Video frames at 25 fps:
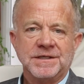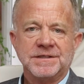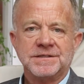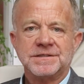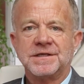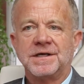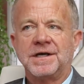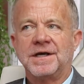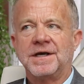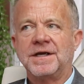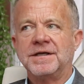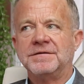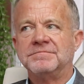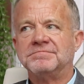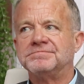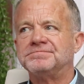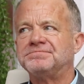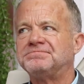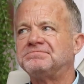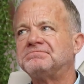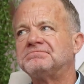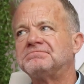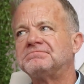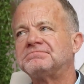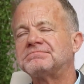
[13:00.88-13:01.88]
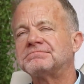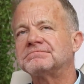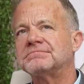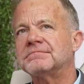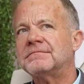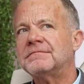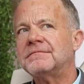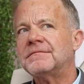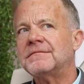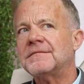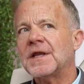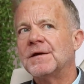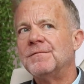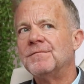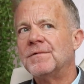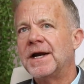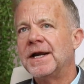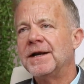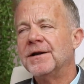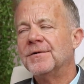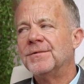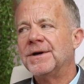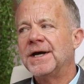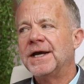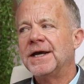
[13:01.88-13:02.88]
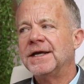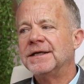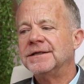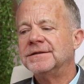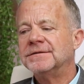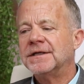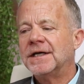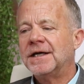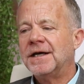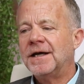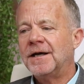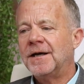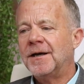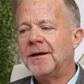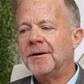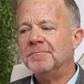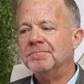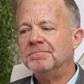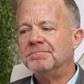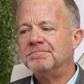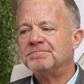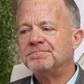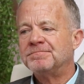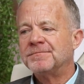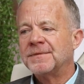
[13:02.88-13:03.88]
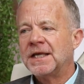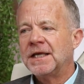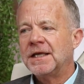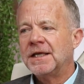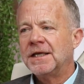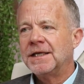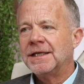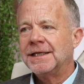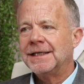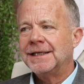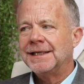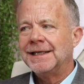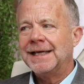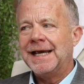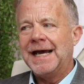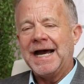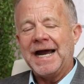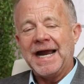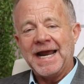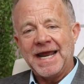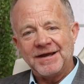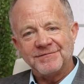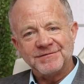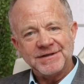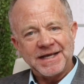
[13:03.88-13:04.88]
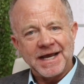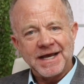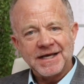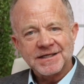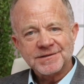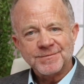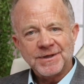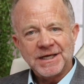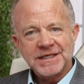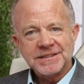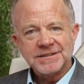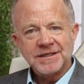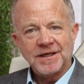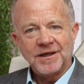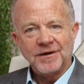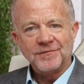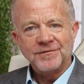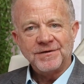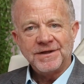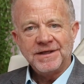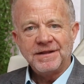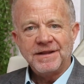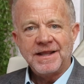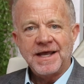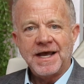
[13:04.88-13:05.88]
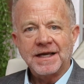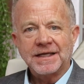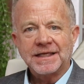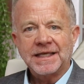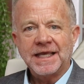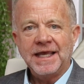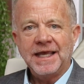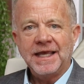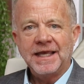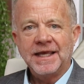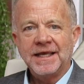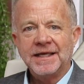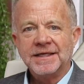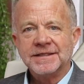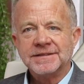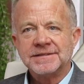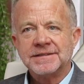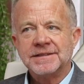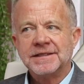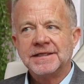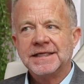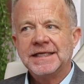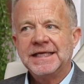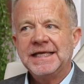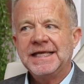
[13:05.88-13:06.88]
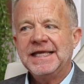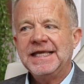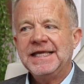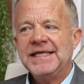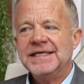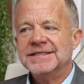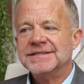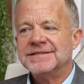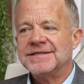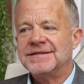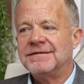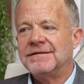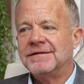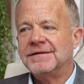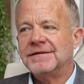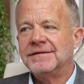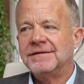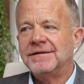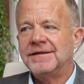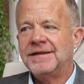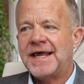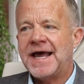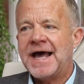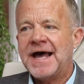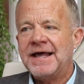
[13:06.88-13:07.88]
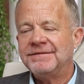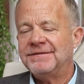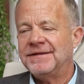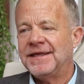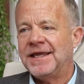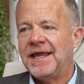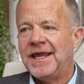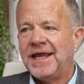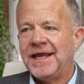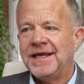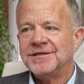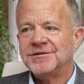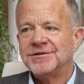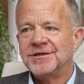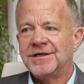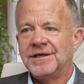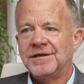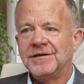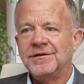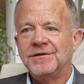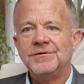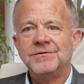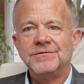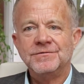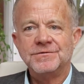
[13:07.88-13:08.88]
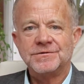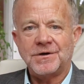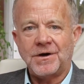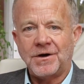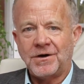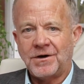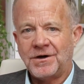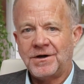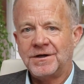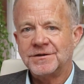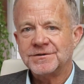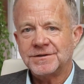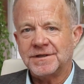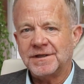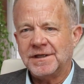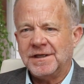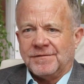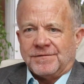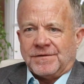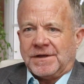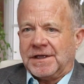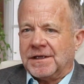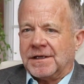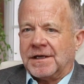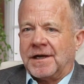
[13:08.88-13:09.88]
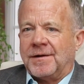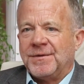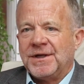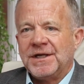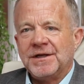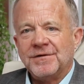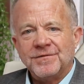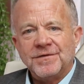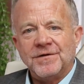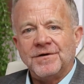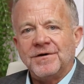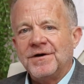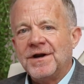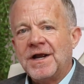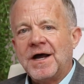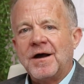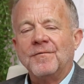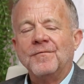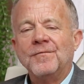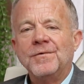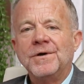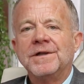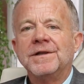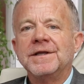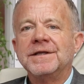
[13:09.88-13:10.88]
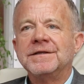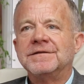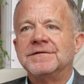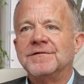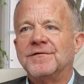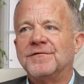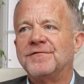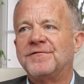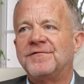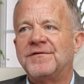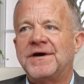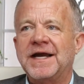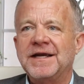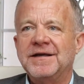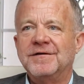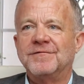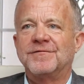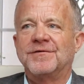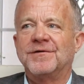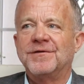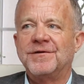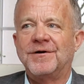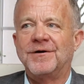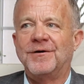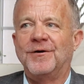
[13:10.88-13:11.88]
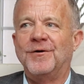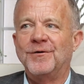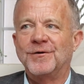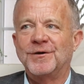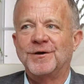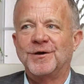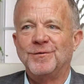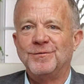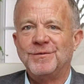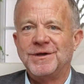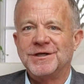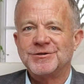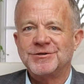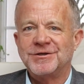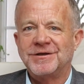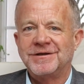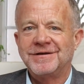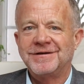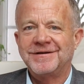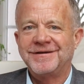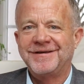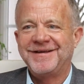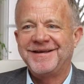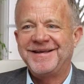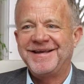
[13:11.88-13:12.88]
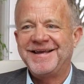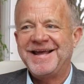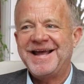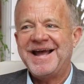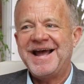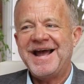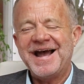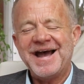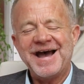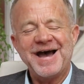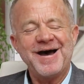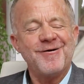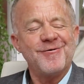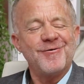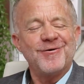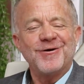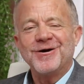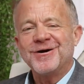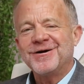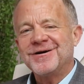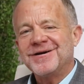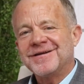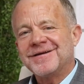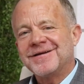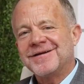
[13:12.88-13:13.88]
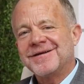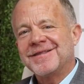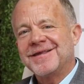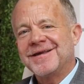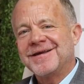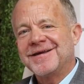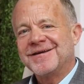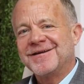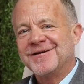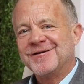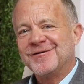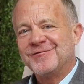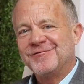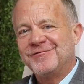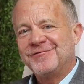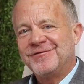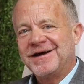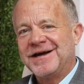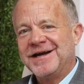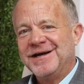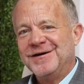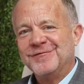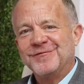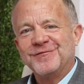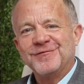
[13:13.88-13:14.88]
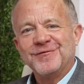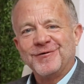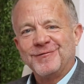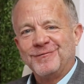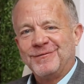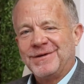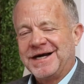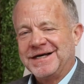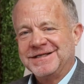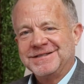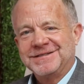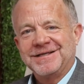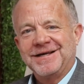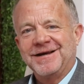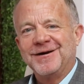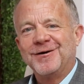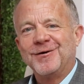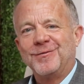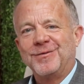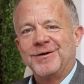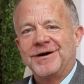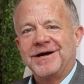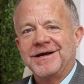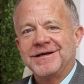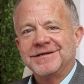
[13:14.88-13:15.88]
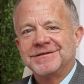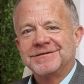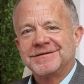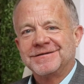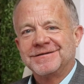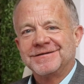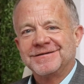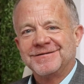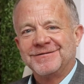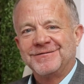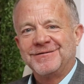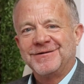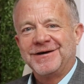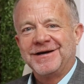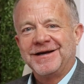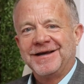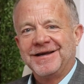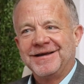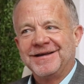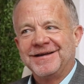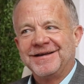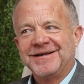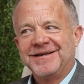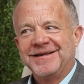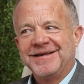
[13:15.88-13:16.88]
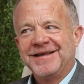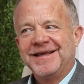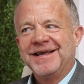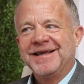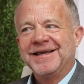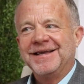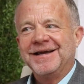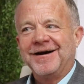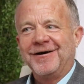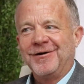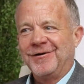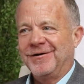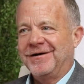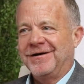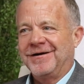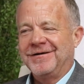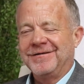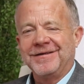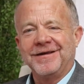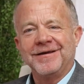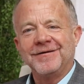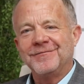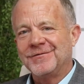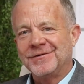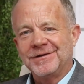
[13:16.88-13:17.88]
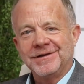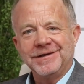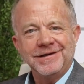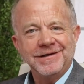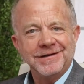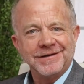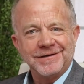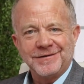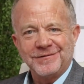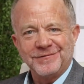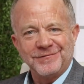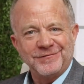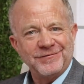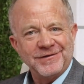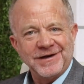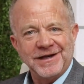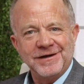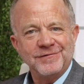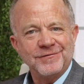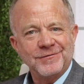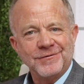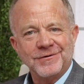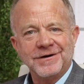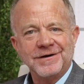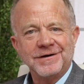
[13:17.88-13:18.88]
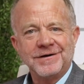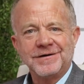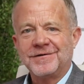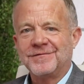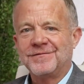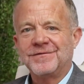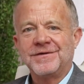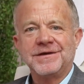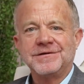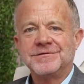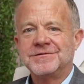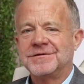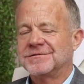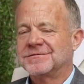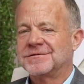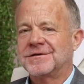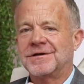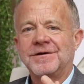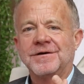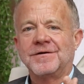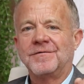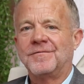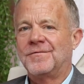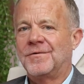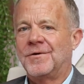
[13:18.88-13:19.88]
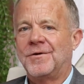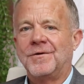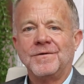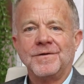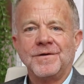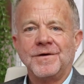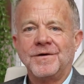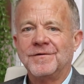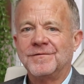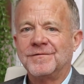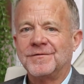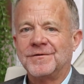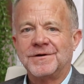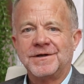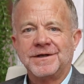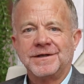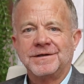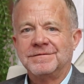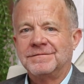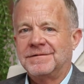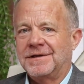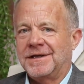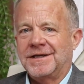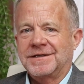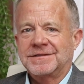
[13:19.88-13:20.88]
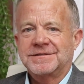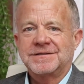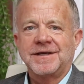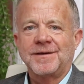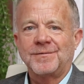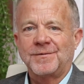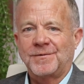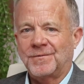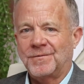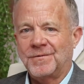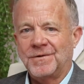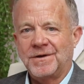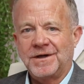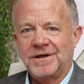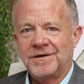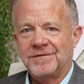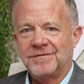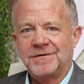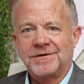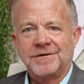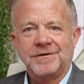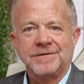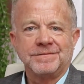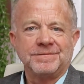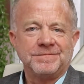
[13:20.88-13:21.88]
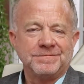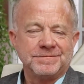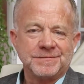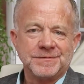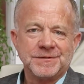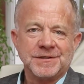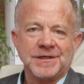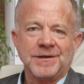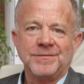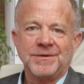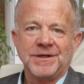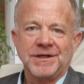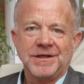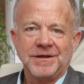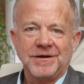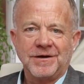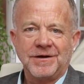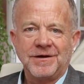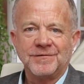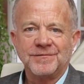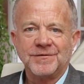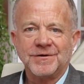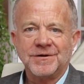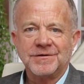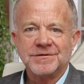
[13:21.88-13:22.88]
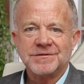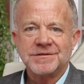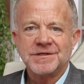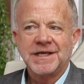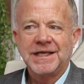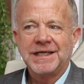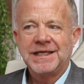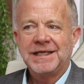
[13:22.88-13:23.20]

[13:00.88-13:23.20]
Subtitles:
to sign right away. I have to ask myself in that case, is that the agent who's also, if they're not willing to fight for their own commission, how hard are they going to fight for my sale price, right? Are they really going to fight for it, or are they just going to roll over and accept whatever somebody offers?